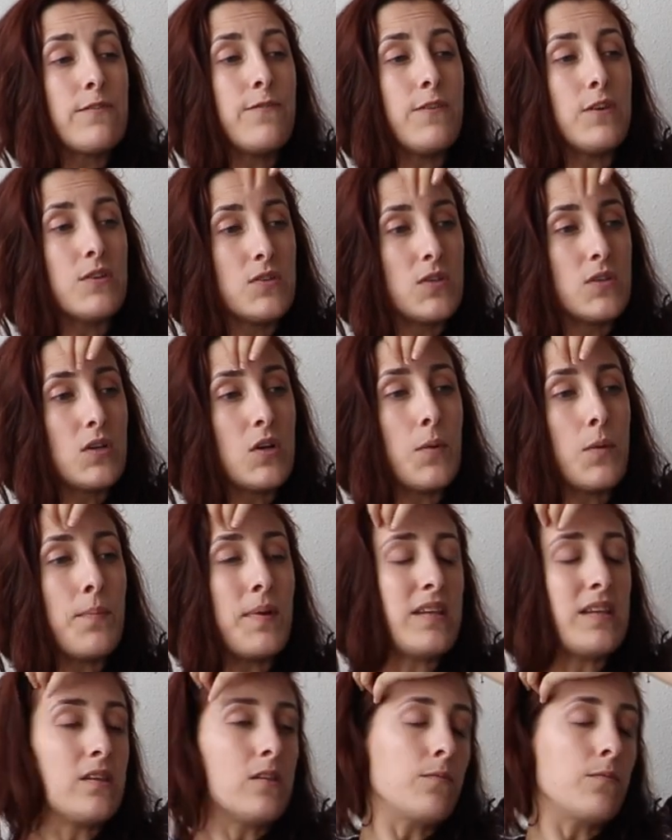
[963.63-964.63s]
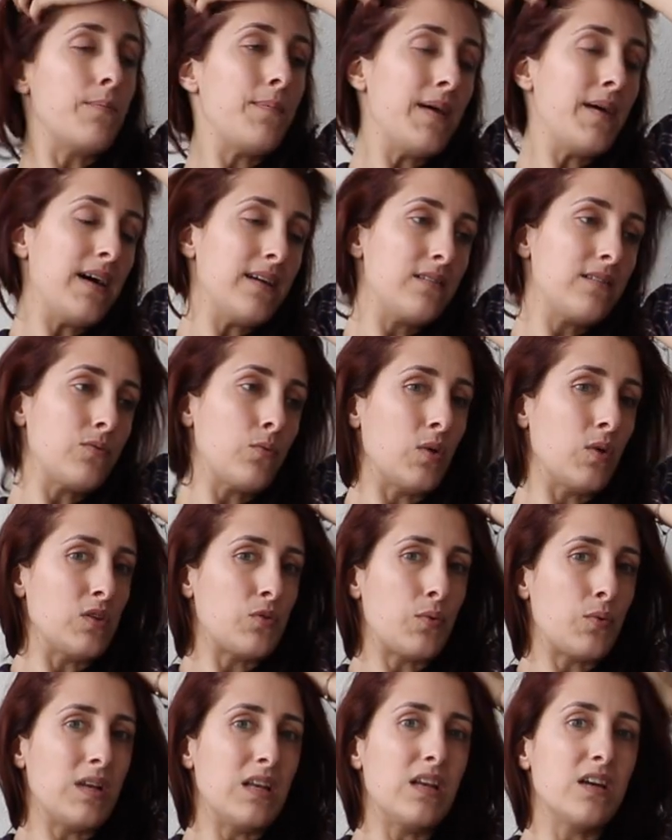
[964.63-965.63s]
for the companion part, what
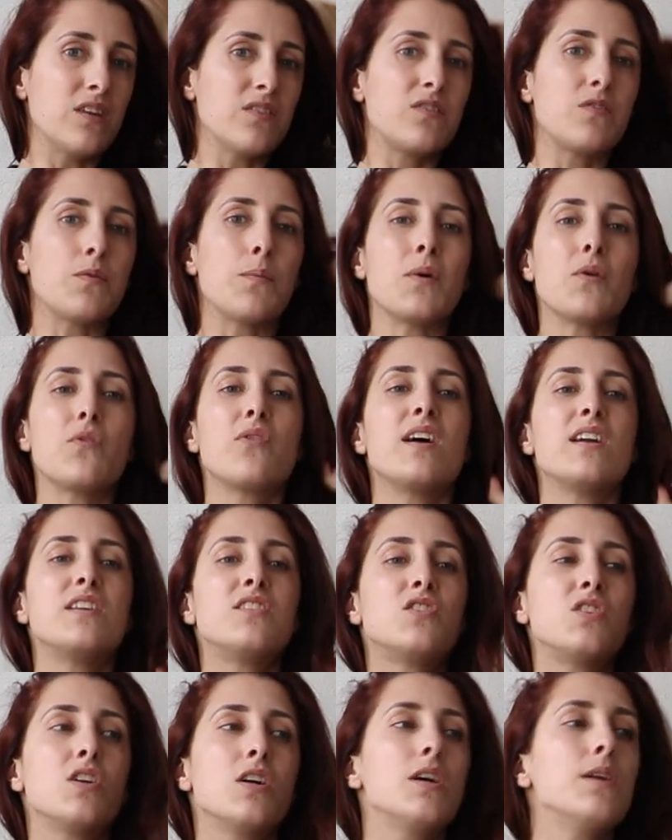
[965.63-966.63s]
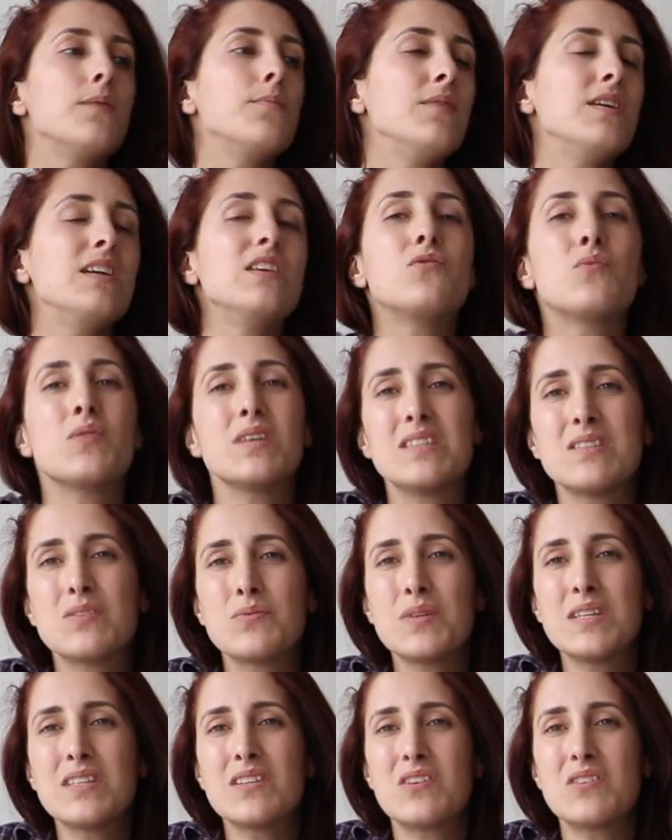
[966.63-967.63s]
we learned about that job. It was
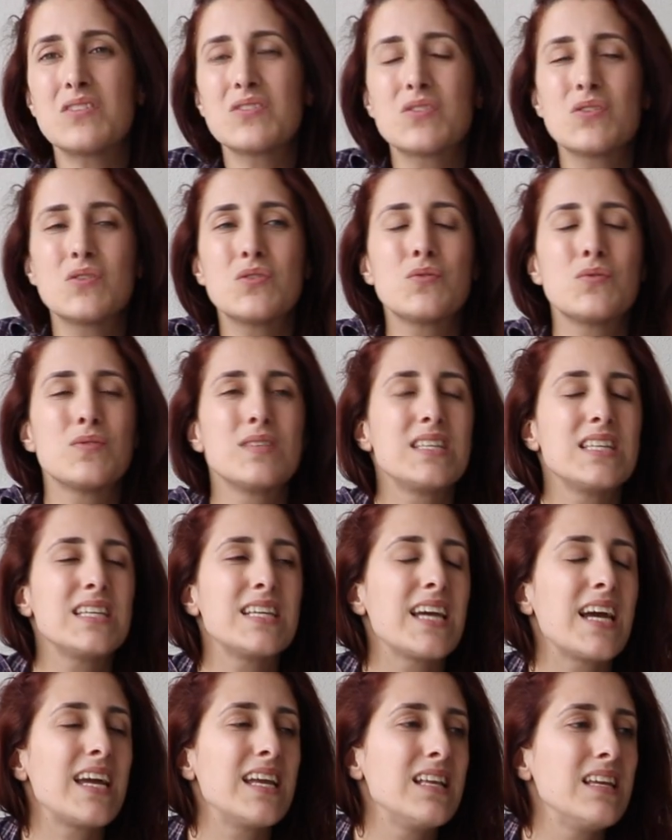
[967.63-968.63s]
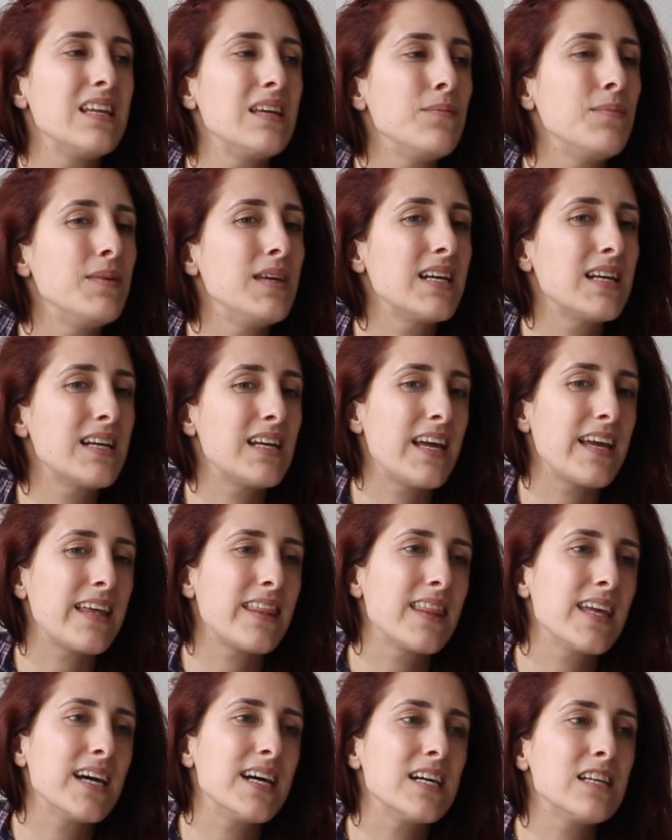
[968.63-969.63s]
sweet also to see Kaylee being
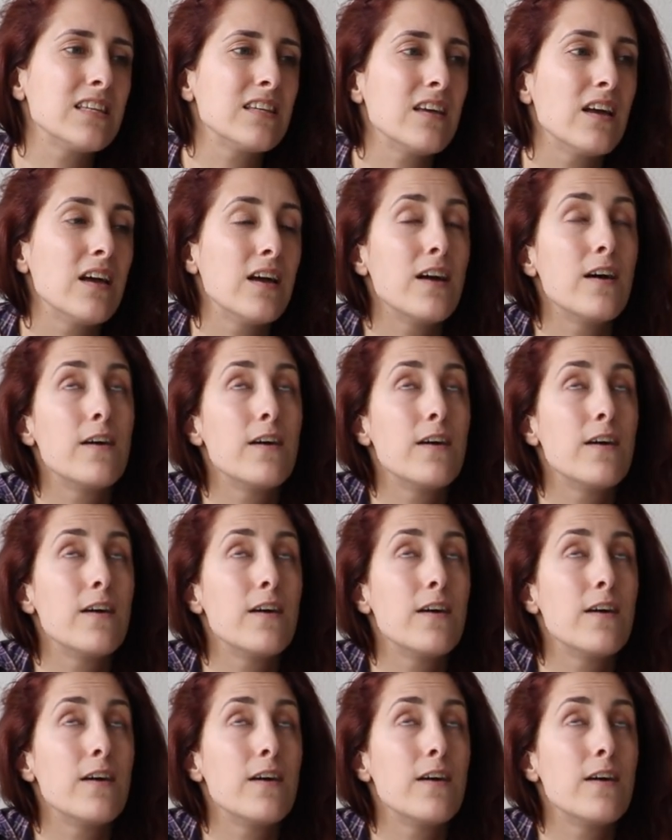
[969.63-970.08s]
like that.